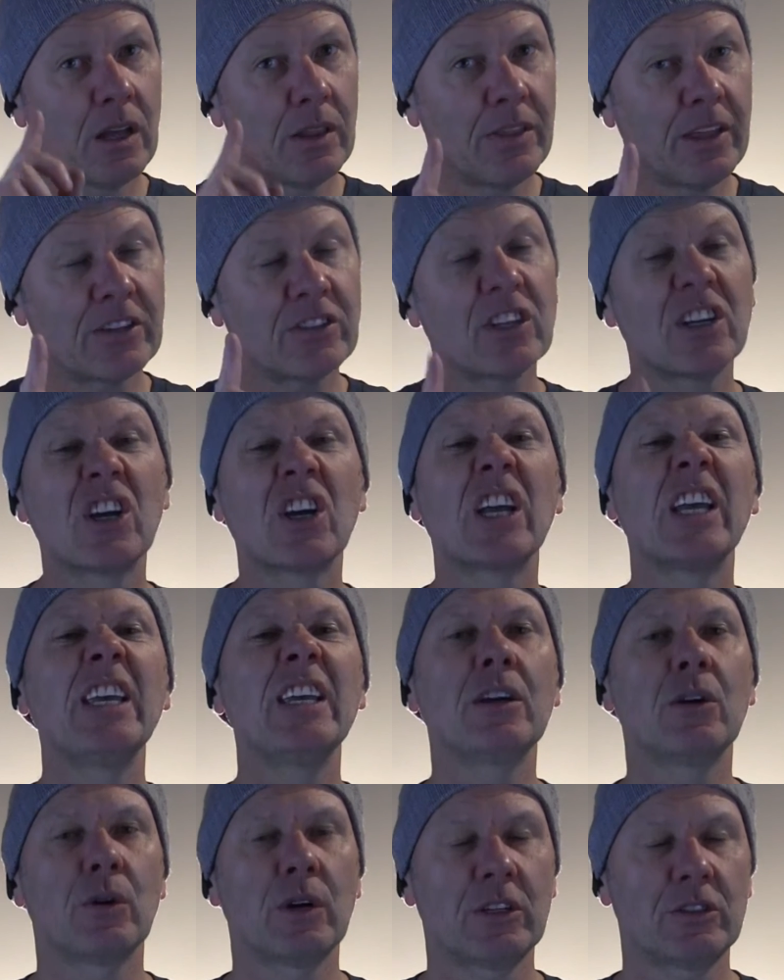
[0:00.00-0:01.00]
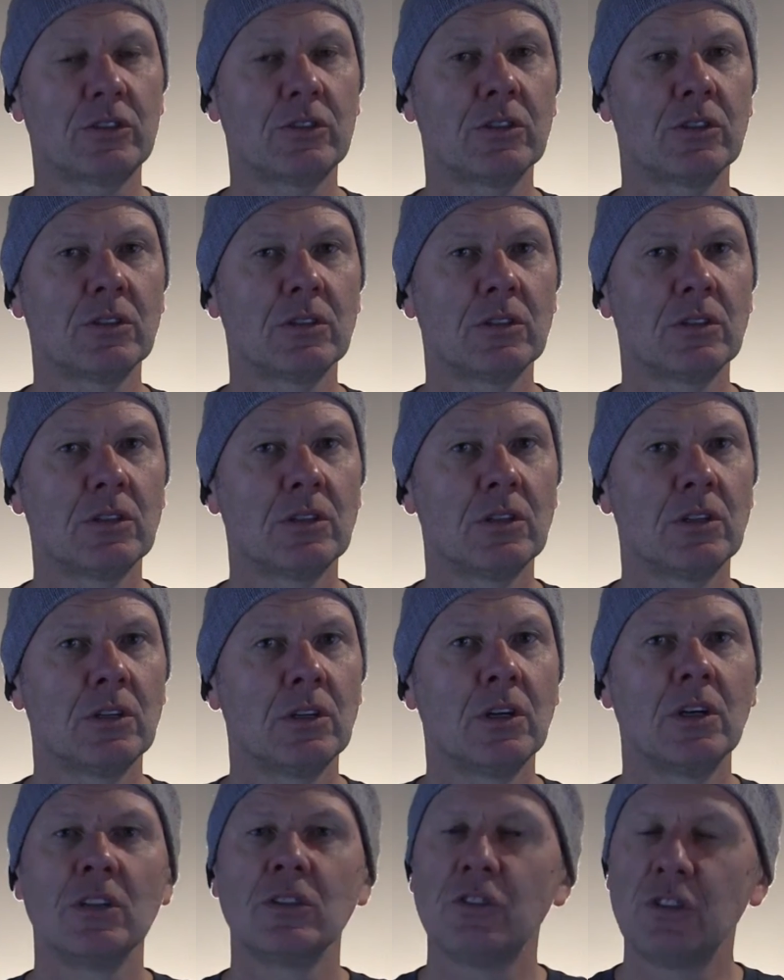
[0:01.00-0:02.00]
That's a key question.
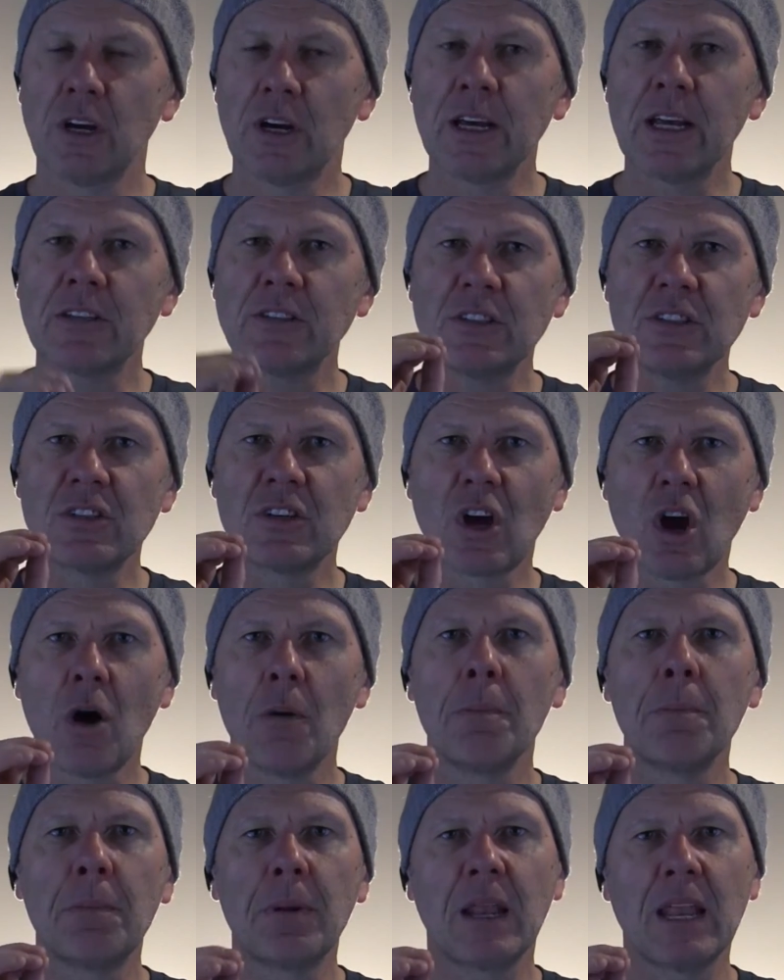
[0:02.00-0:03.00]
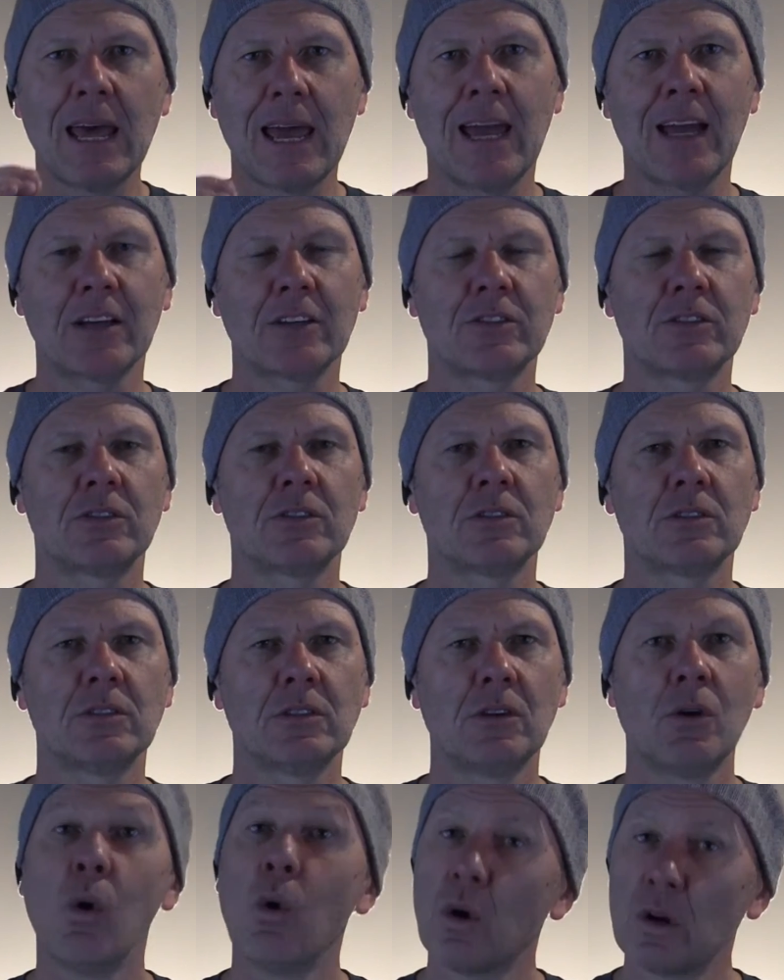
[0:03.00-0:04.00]
GIS is complex.
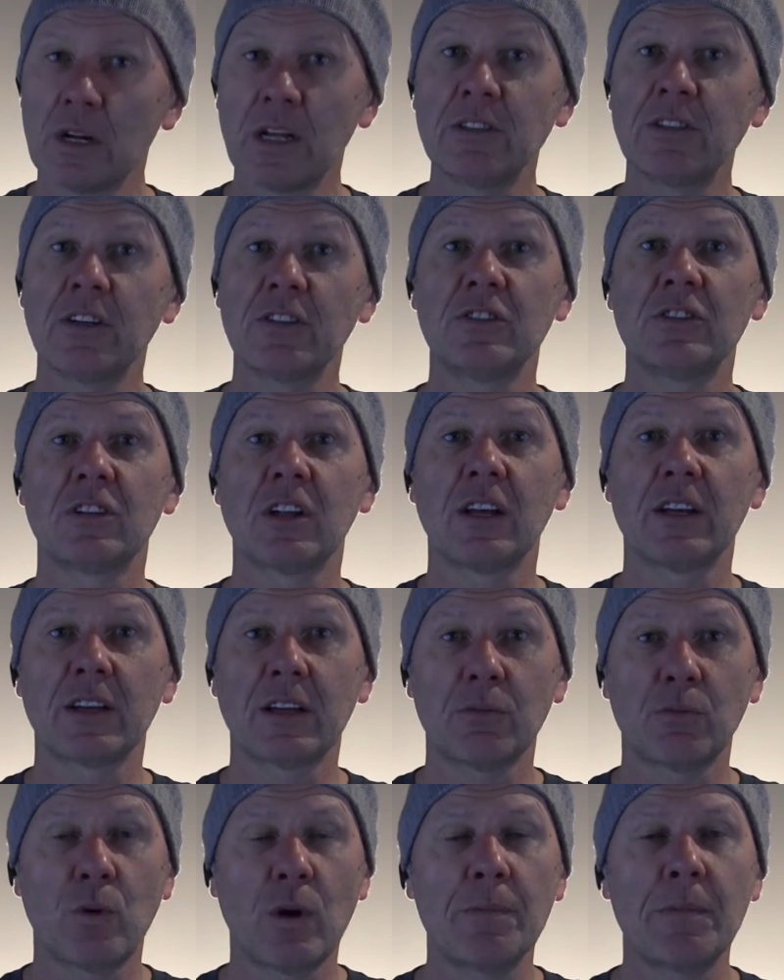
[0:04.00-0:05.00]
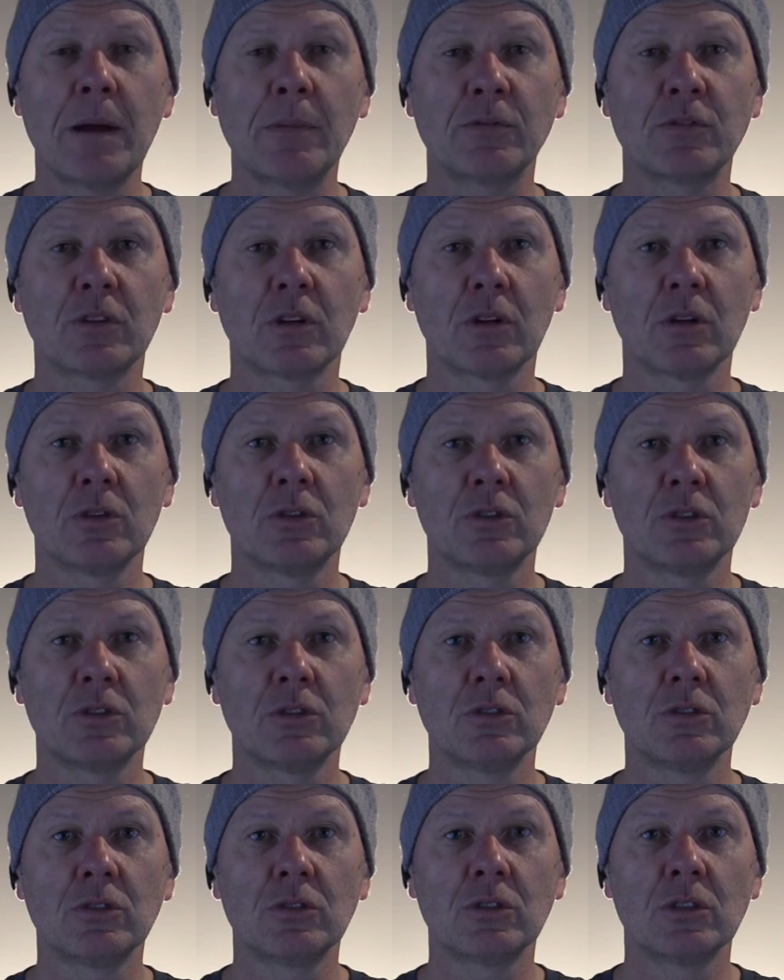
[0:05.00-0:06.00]
Organizations like
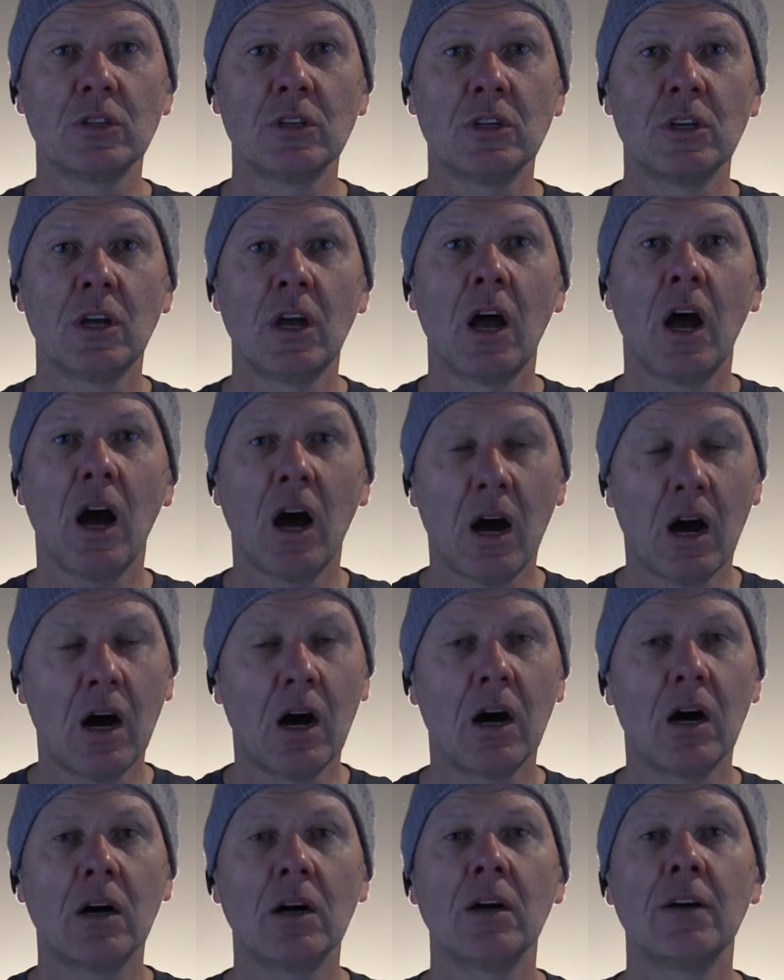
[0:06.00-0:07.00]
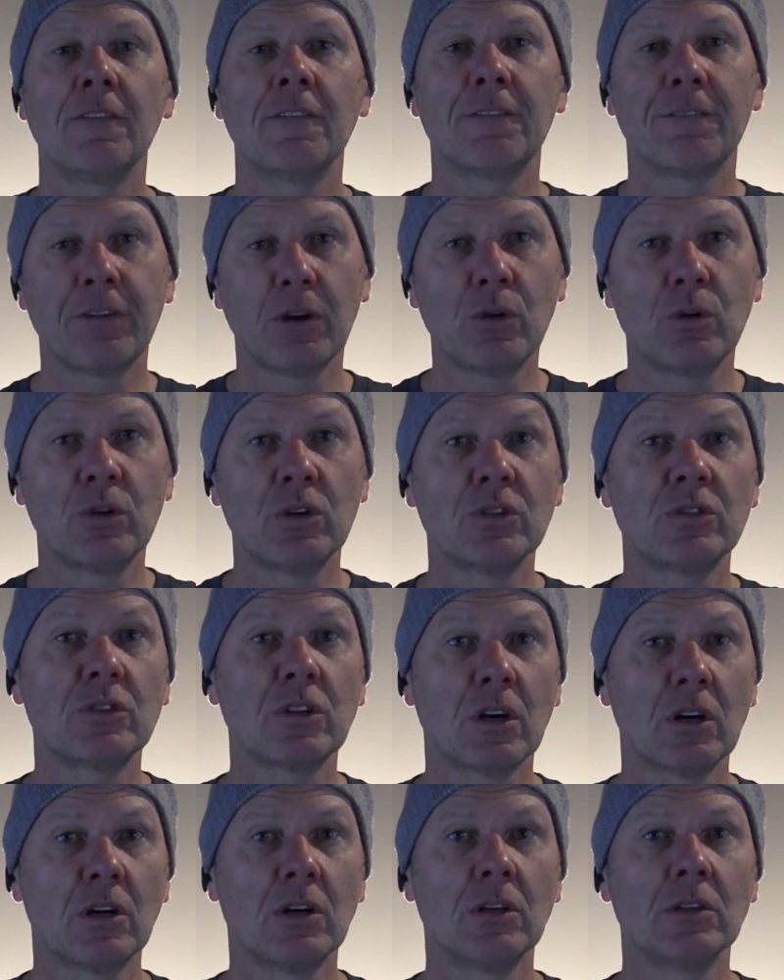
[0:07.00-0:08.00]
WebMapSolutions are
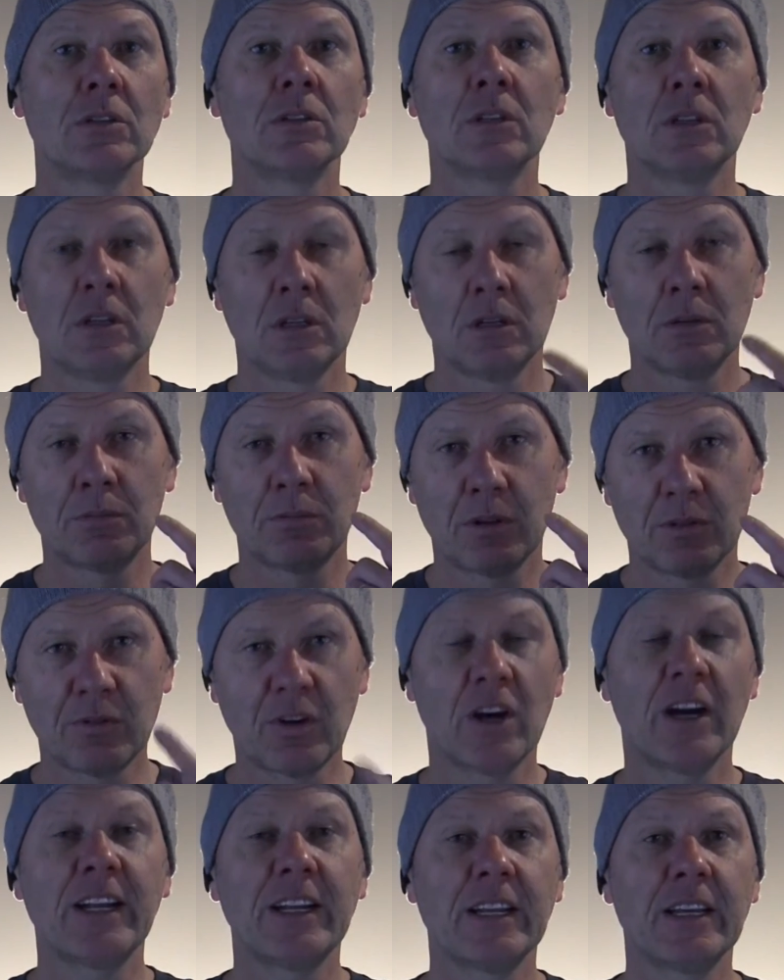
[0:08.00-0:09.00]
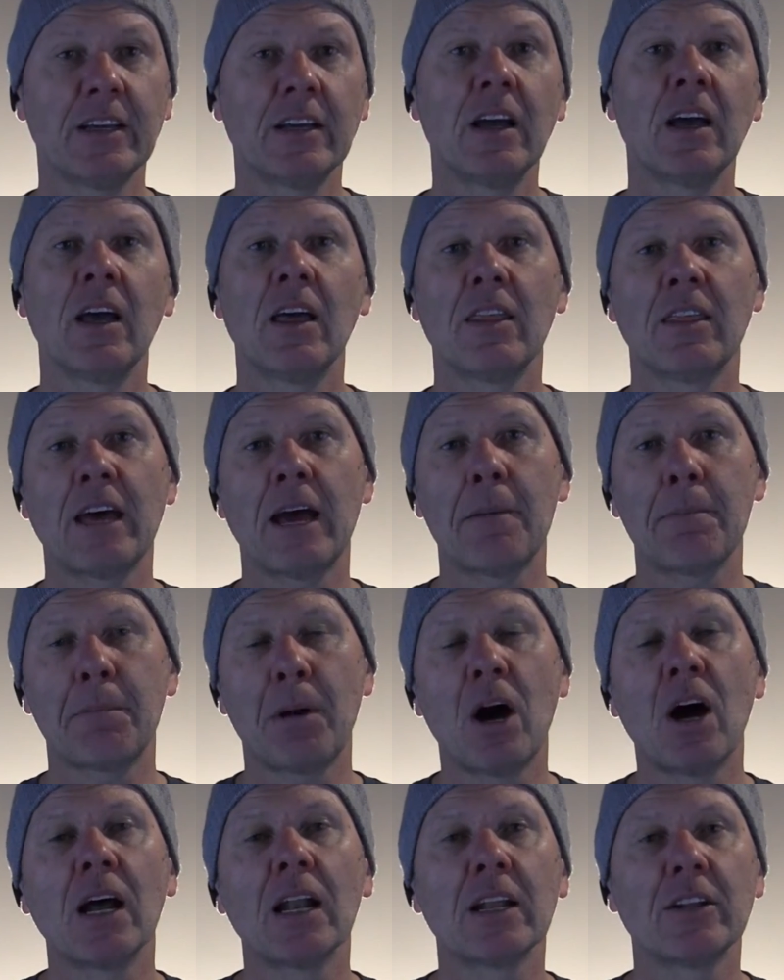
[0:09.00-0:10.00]
focused on providing that
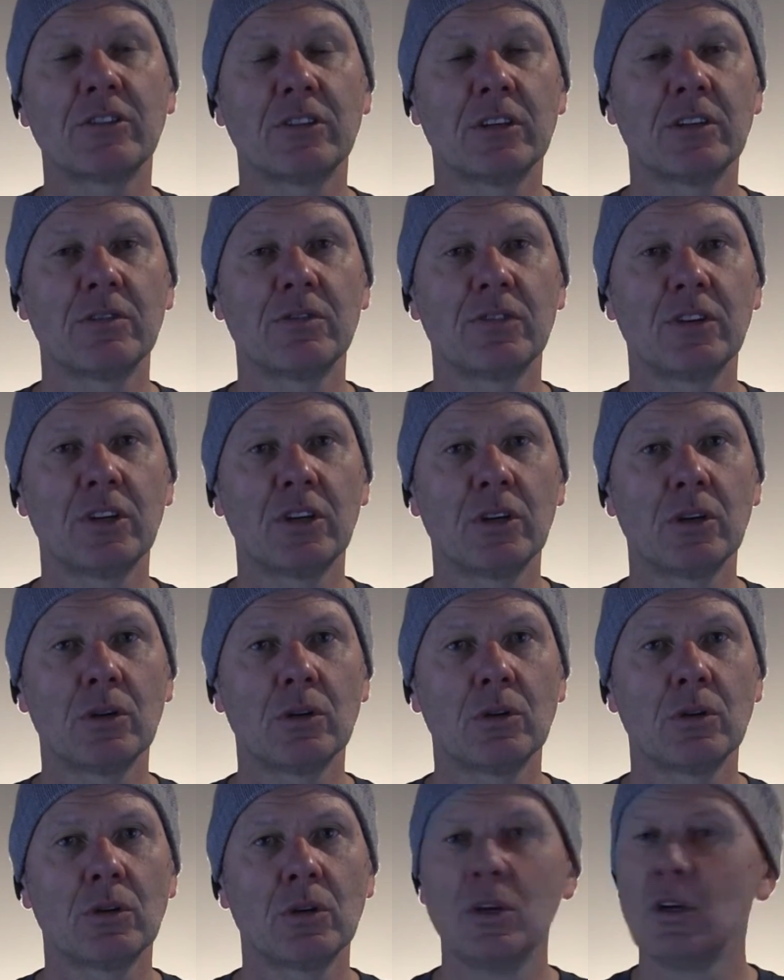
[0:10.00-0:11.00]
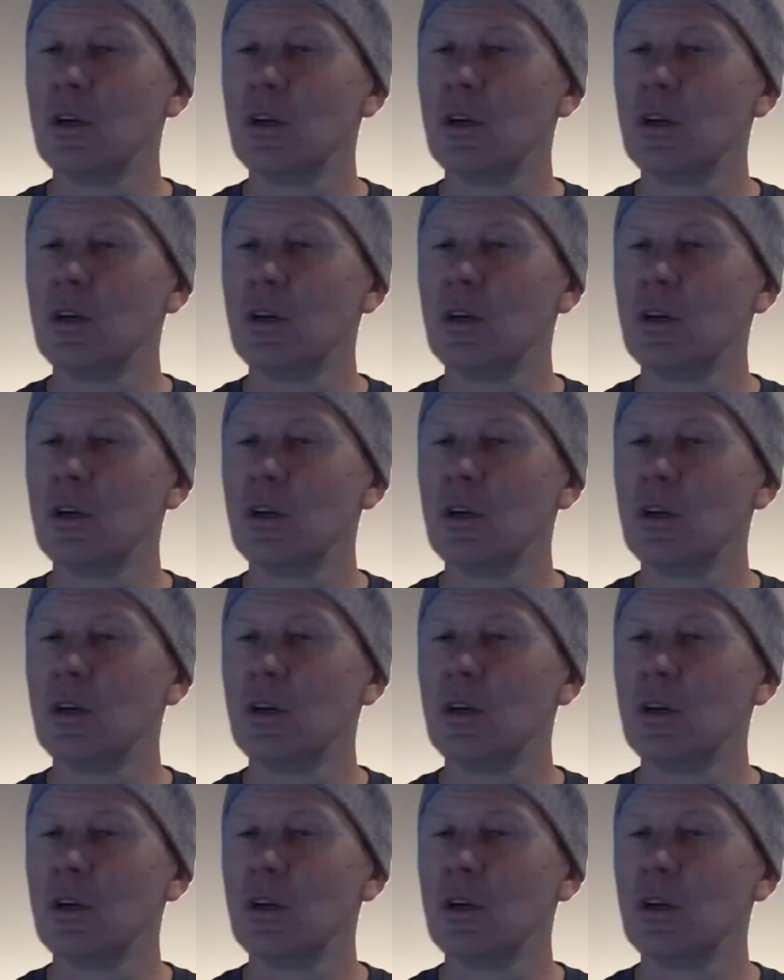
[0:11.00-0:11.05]
piloting for you.